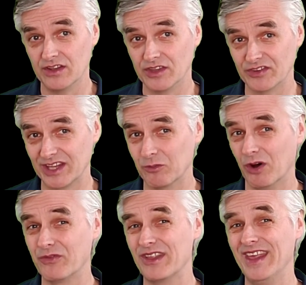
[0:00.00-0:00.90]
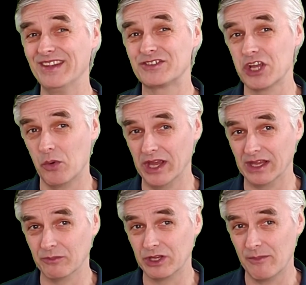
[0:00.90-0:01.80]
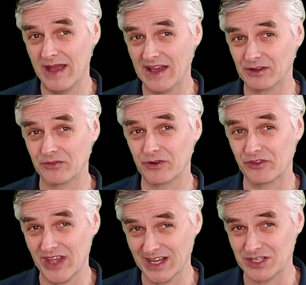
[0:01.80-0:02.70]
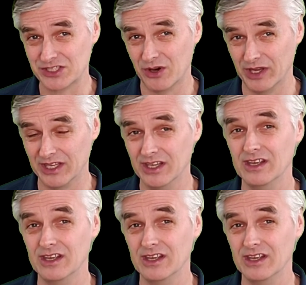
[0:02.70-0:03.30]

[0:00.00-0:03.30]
they'll say, well, for the next showing, we come back there for the second showing,